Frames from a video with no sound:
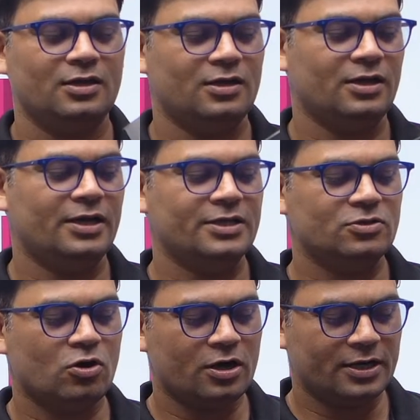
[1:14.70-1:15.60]
It has
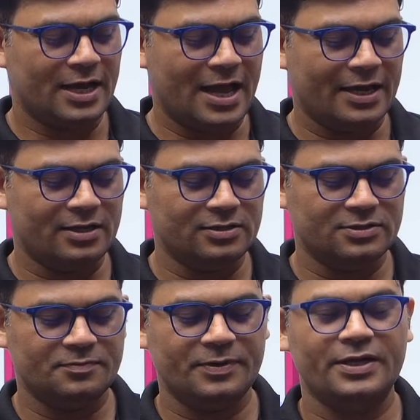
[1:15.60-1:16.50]
got angles,
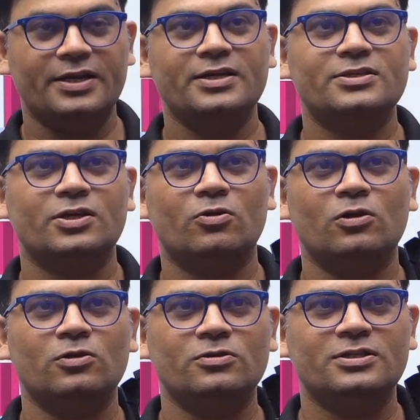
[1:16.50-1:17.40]
bearings and all
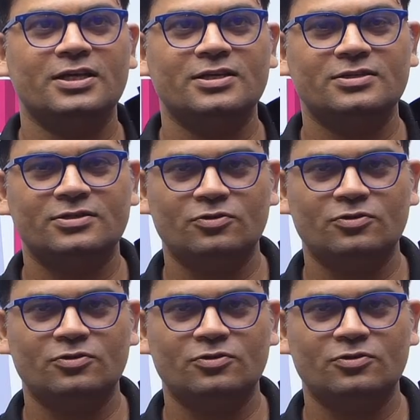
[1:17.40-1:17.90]
those things.